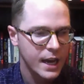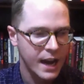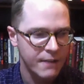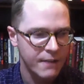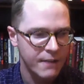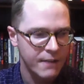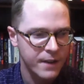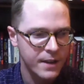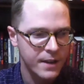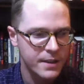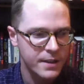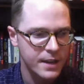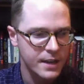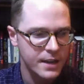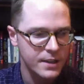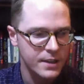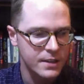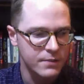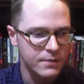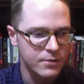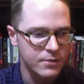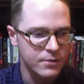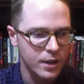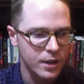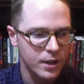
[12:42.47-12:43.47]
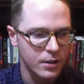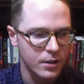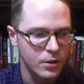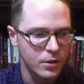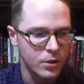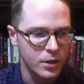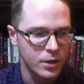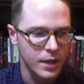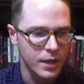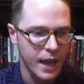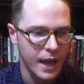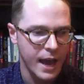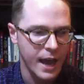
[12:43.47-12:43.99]
I find the idea of trying to
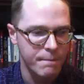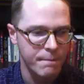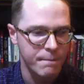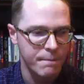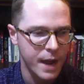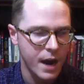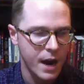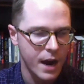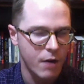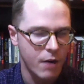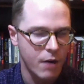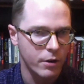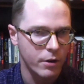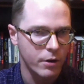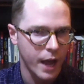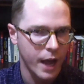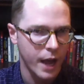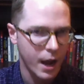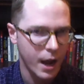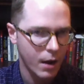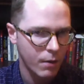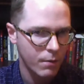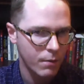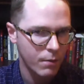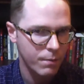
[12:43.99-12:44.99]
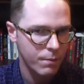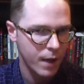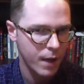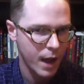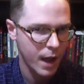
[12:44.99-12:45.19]
look at power and how